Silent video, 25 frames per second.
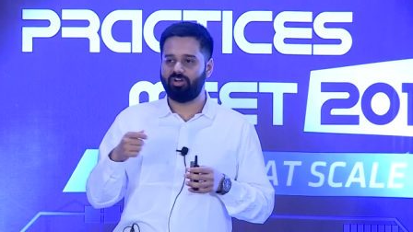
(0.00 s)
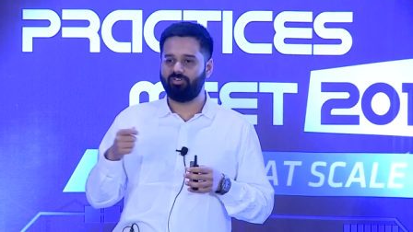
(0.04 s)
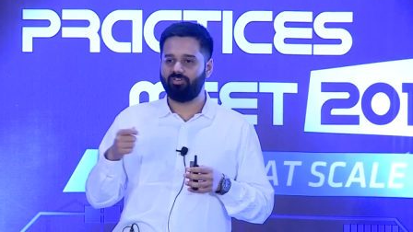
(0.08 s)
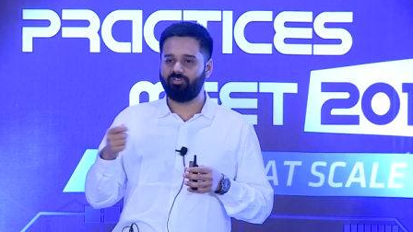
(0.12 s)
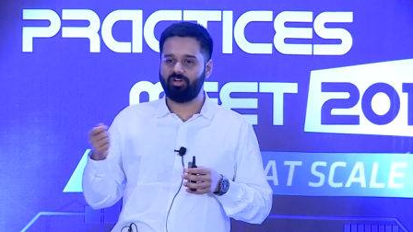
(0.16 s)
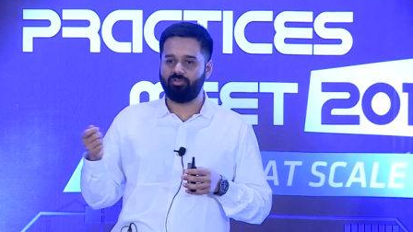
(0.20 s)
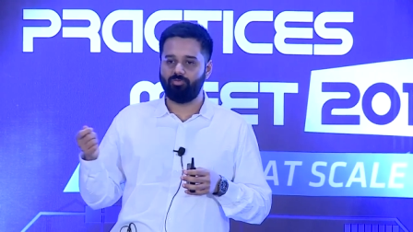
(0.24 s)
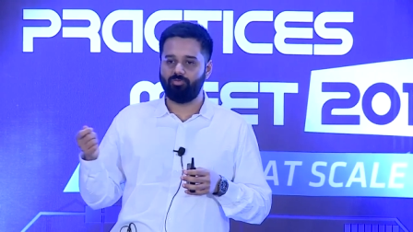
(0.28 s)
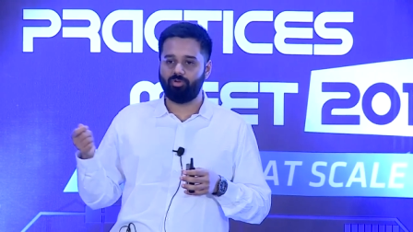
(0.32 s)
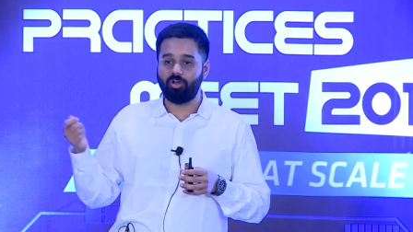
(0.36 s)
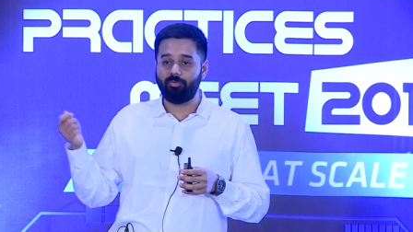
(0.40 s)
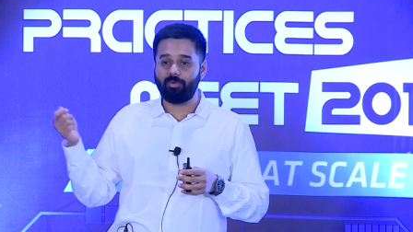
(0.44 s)

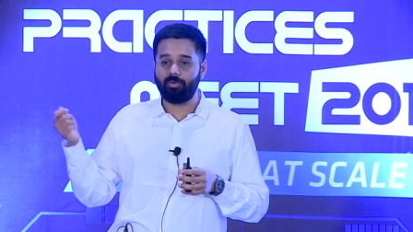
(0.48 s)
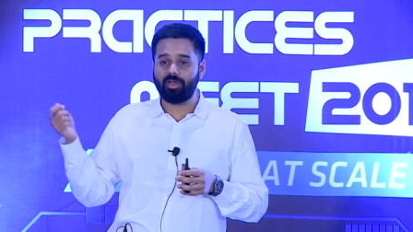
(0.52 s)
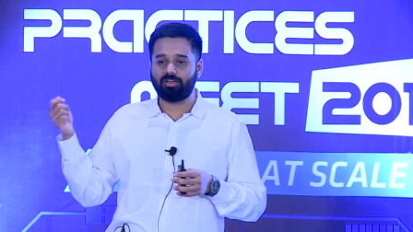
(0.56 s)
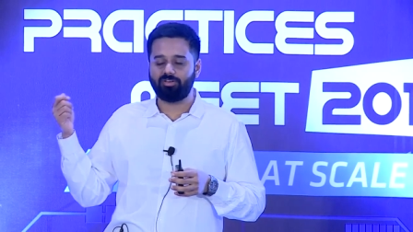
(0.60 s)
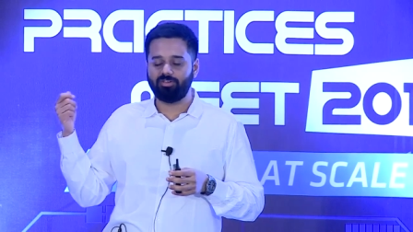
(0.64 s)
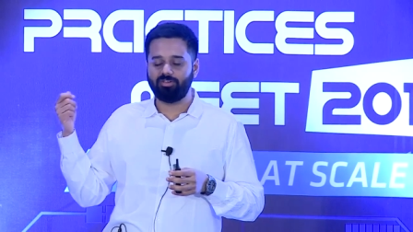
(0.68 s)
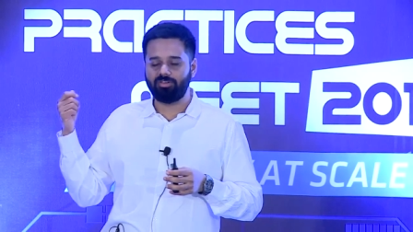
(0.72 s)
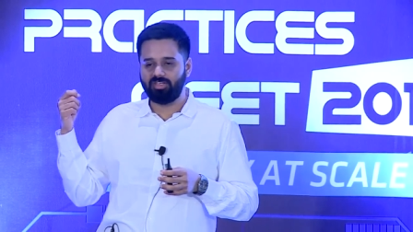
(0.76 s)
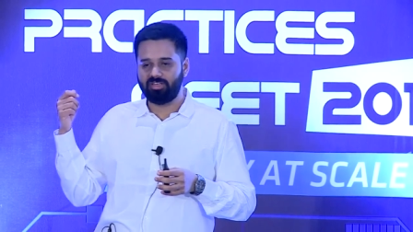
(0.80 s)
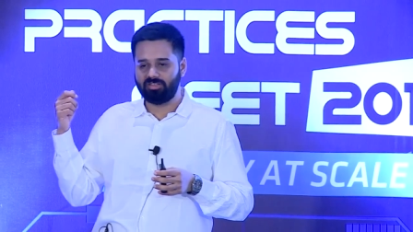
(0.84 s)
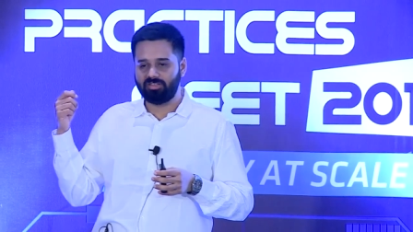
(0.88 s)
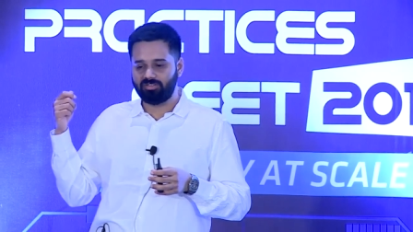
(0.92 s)
of my
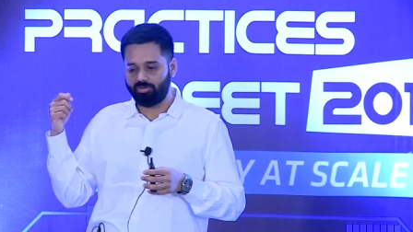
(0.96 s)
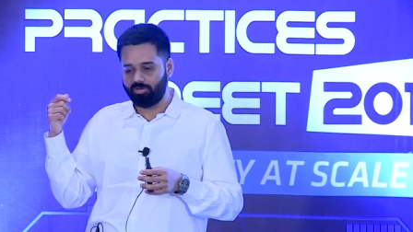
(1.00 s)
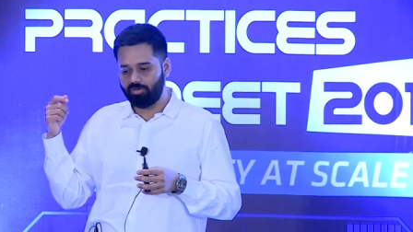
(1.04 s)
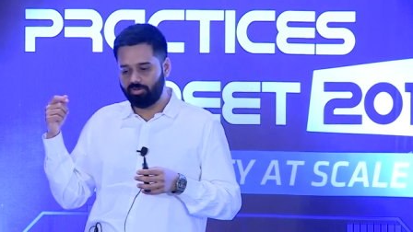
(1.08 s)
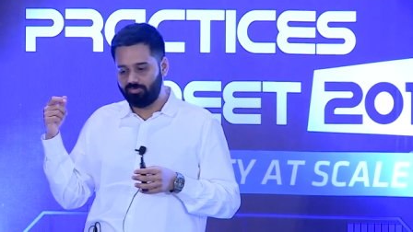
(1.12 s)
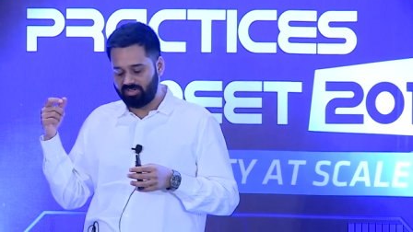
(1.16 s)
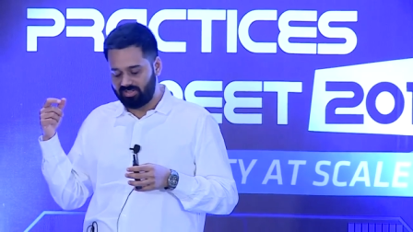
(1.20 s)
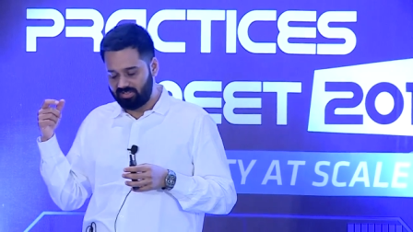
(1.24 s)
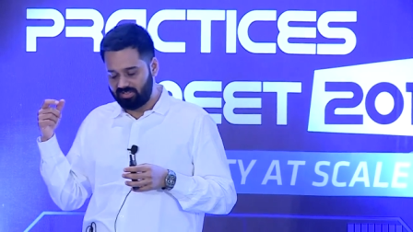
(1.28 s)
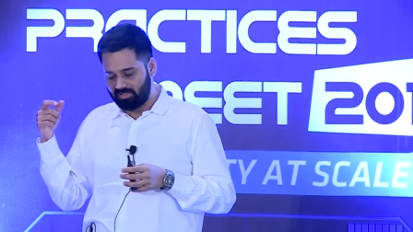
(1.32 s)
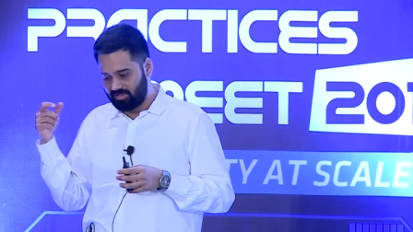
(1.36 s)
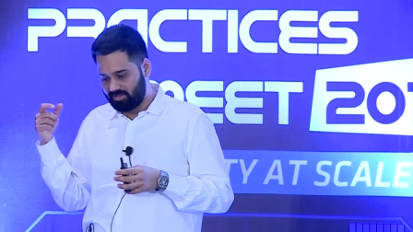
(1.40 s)
colleagues
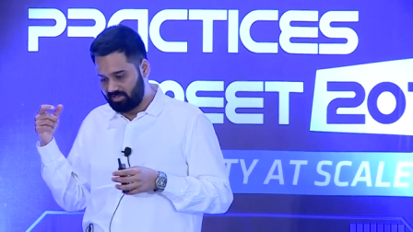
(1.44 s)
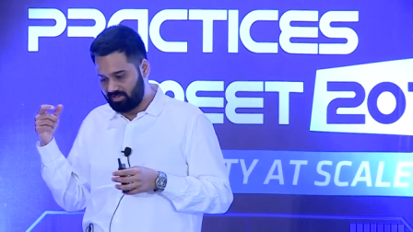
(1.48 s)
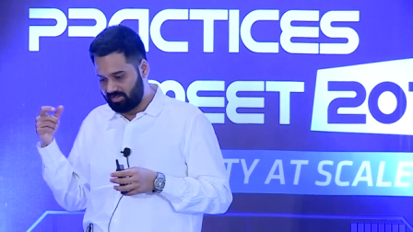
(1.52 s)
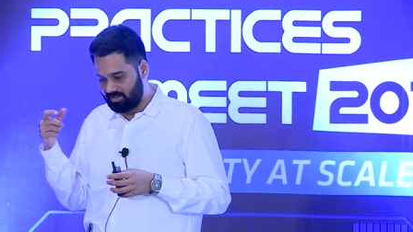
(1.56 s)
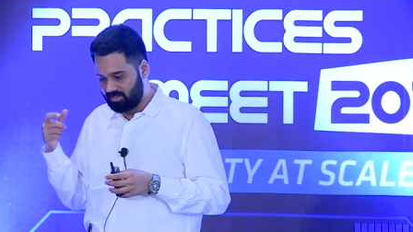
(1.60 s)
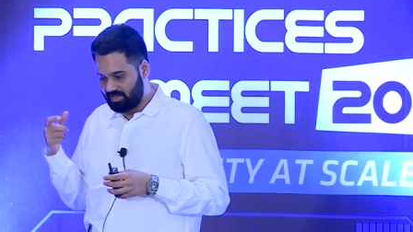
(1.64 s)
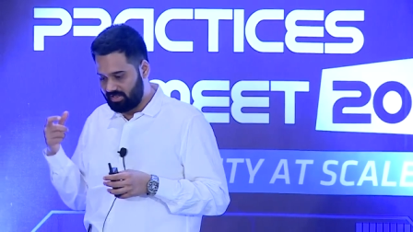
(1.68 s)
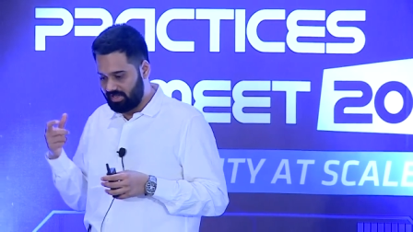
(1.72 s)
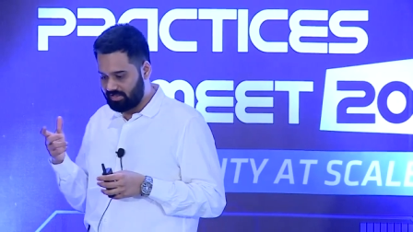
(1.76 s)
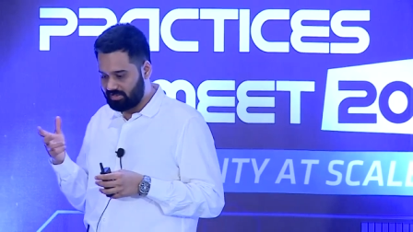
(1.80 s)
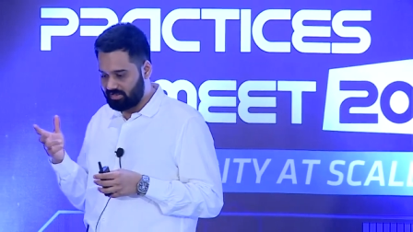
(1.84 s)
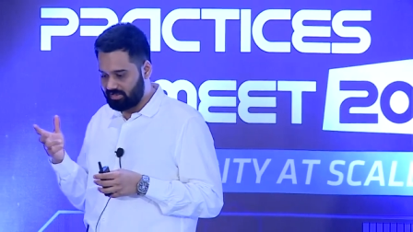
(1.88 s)
always
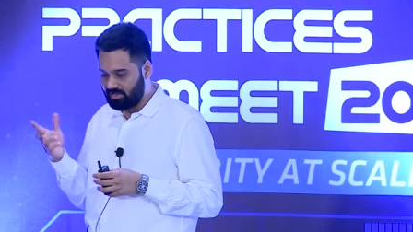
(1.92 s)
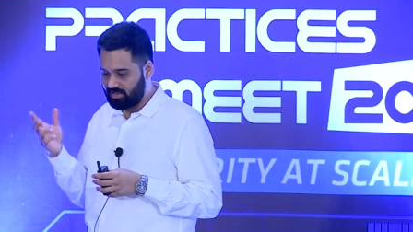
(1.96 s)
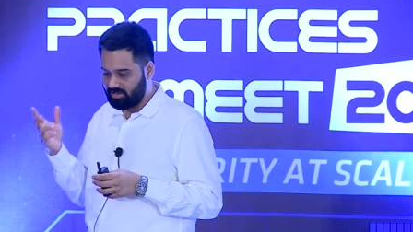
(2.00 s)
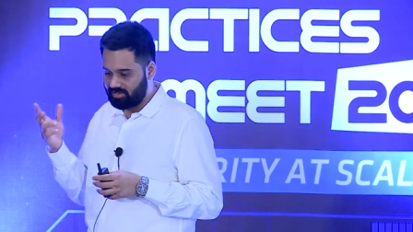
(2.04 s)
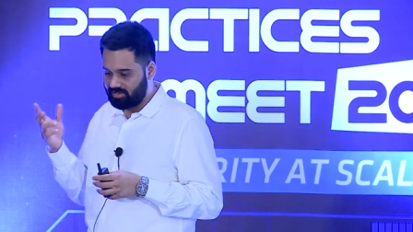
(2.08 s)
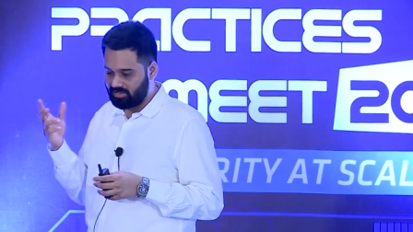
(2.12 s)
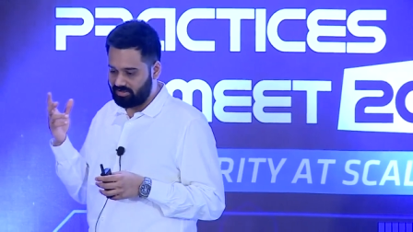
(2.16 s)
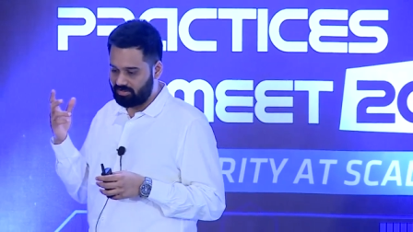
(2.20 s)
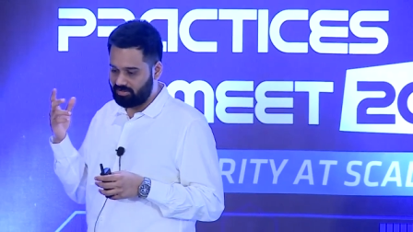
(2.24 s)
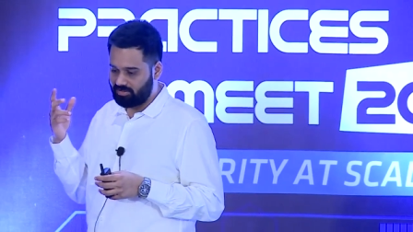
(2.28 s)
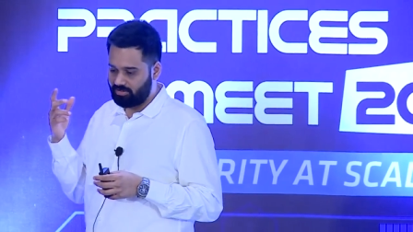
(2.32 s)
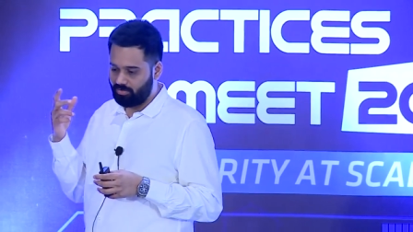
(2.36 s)
says this